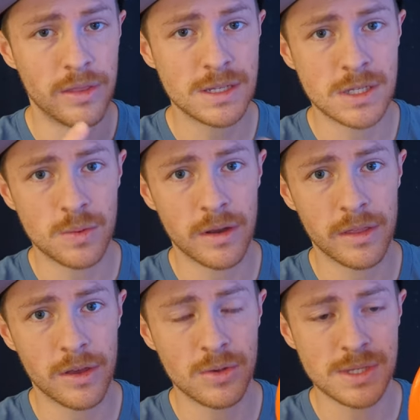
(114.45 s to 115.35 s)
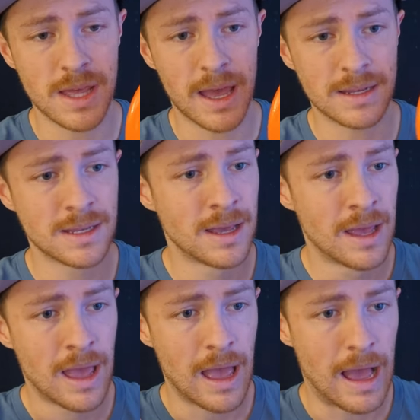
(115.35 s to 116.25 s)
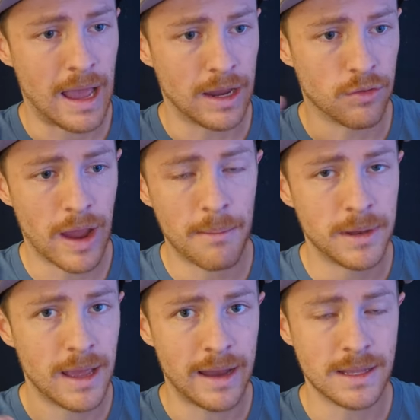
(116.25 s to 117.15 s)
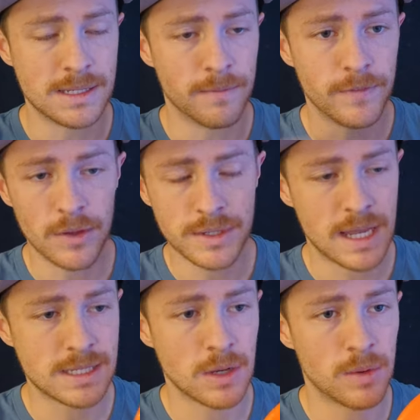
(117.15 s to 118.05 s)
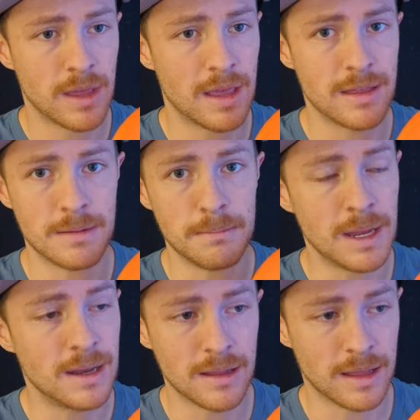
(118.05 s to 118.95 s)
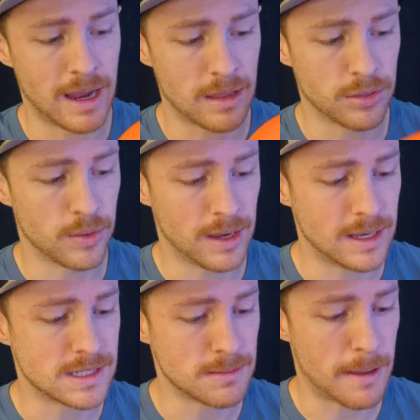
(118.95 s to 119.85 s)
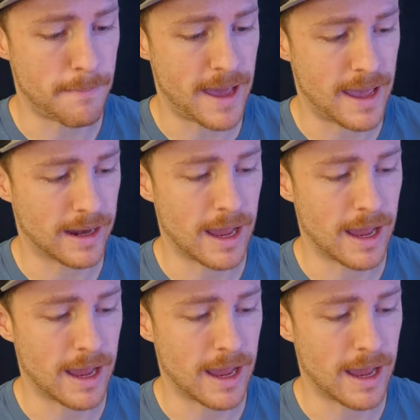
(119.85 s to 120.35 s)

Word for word: This is one of those that I grabbed it, I did some field testing with it, and then immediately I threw it into my bag.